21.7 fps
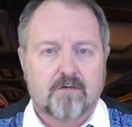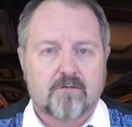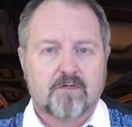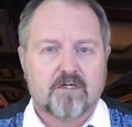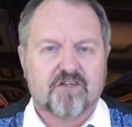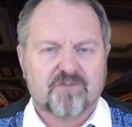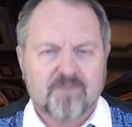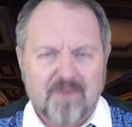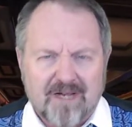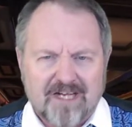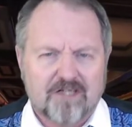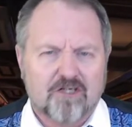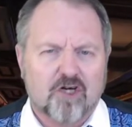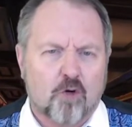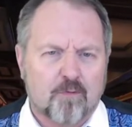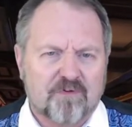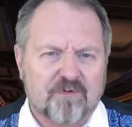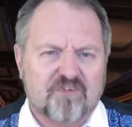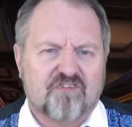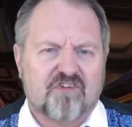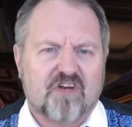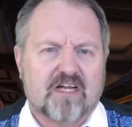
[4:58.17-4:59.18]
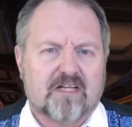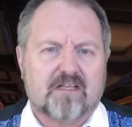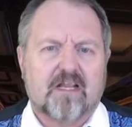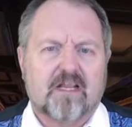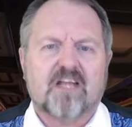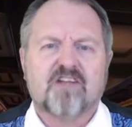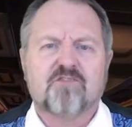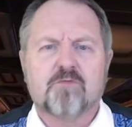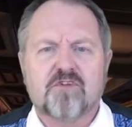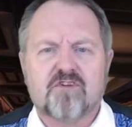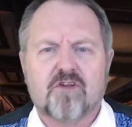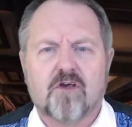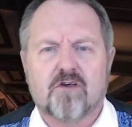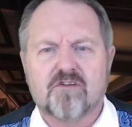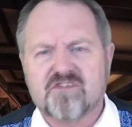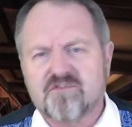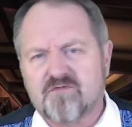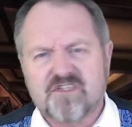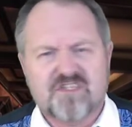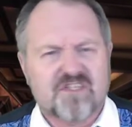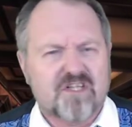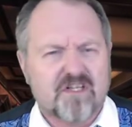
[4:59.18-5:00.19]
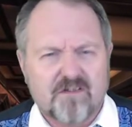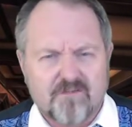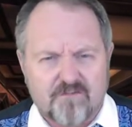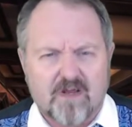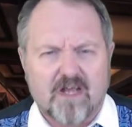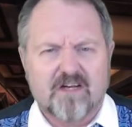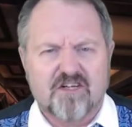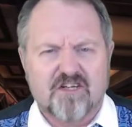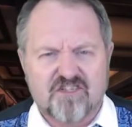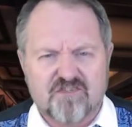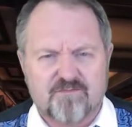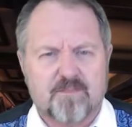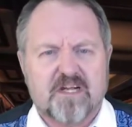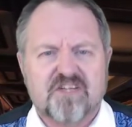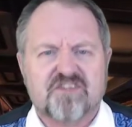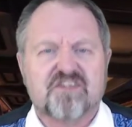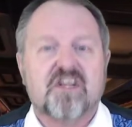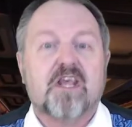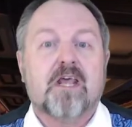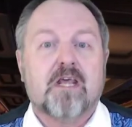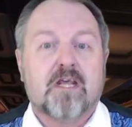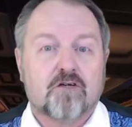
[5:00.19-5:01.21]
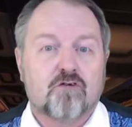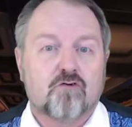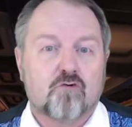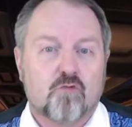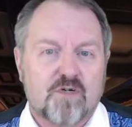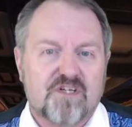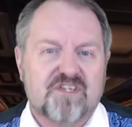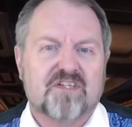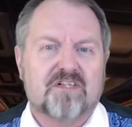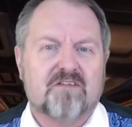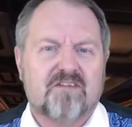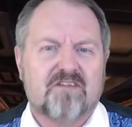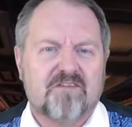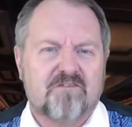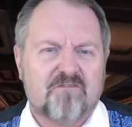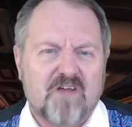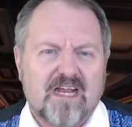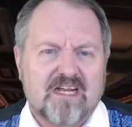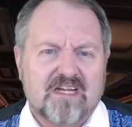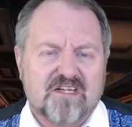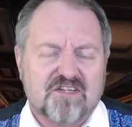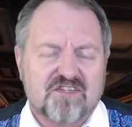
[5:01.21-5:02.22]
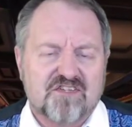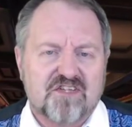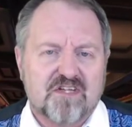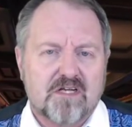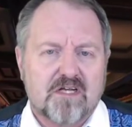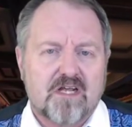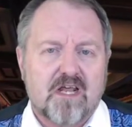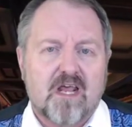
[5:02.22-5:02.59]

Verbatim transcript: Because make no mistake, that's what those of us in the Spanish space increasingly face.